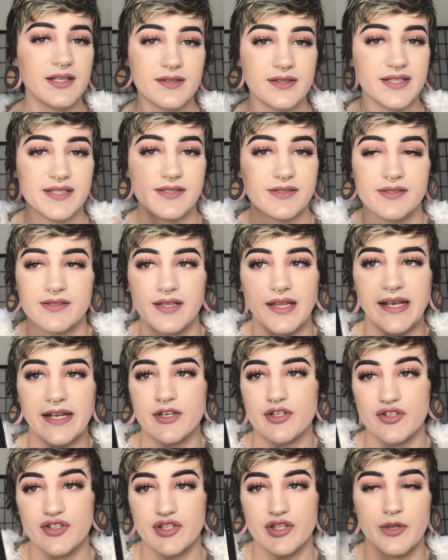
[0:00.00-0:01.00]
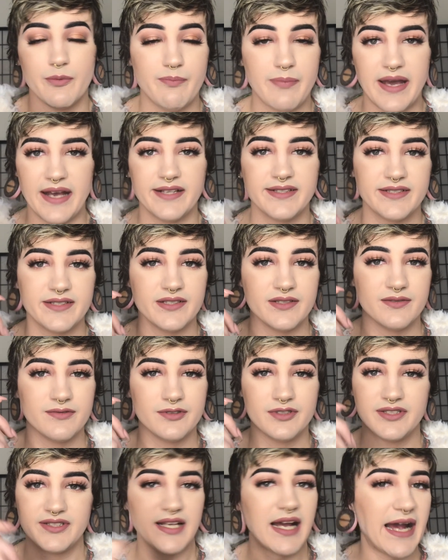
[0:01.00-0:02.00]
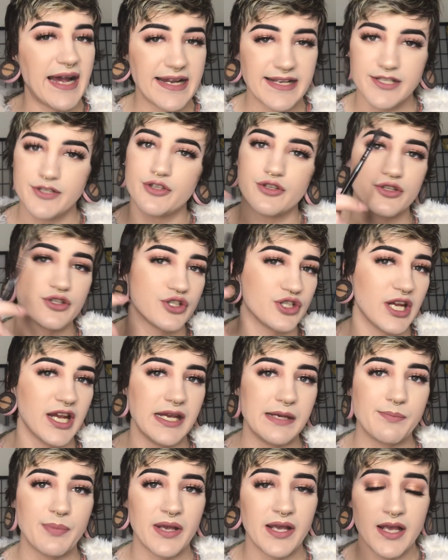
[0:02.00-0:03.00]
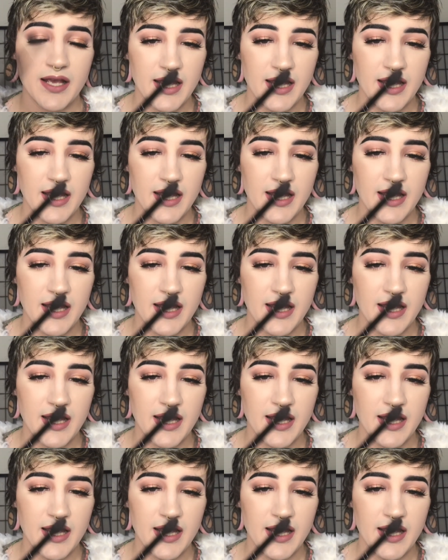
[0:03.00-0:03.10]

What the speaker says: this is like just the best size shape.